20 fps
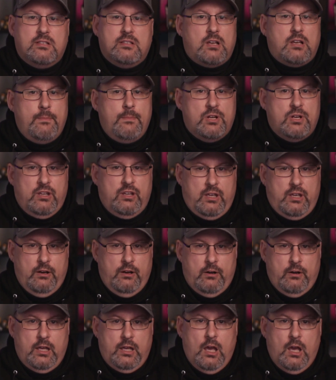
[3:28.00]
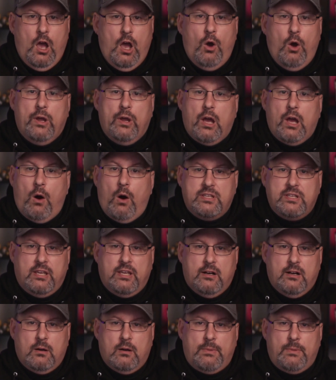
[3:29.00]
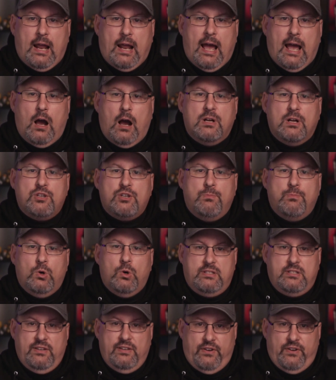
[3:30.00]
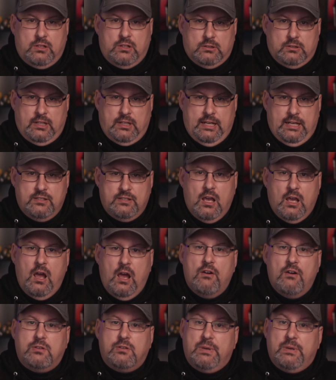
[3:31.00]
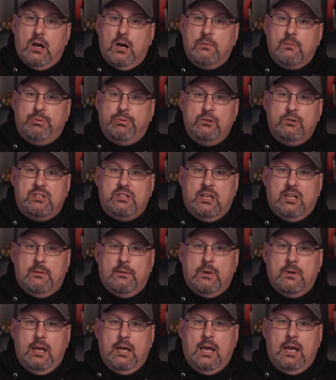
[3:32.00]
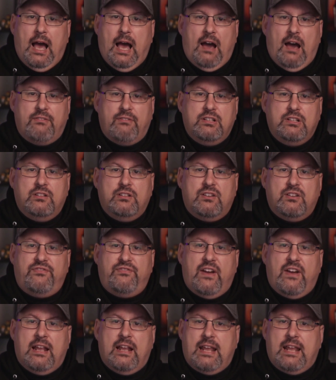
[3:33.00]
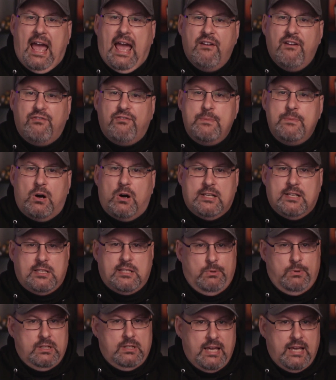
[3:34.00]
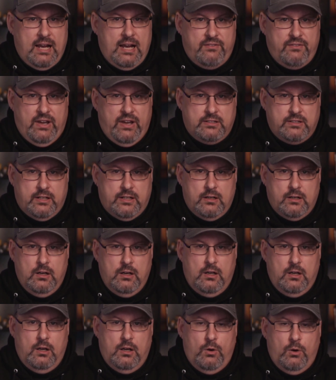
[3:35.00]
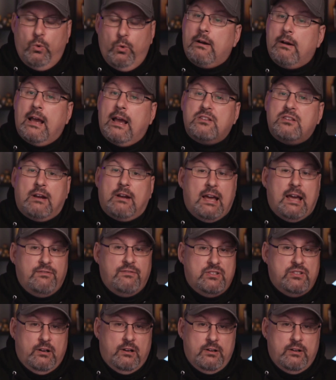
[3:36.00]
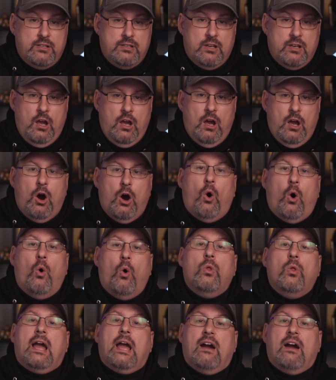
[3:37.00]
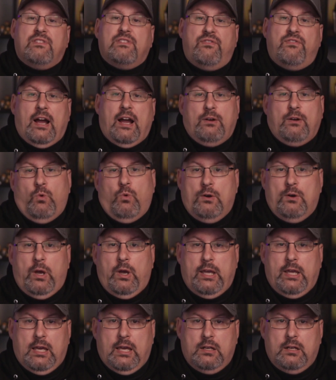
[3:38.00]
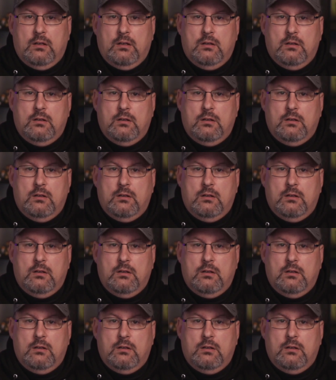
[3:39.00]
cybersecurity, we always hear about how much more difficult it is to be on blue team, having to defend every possible attack vector, whereas our adversaries only have to find one way in.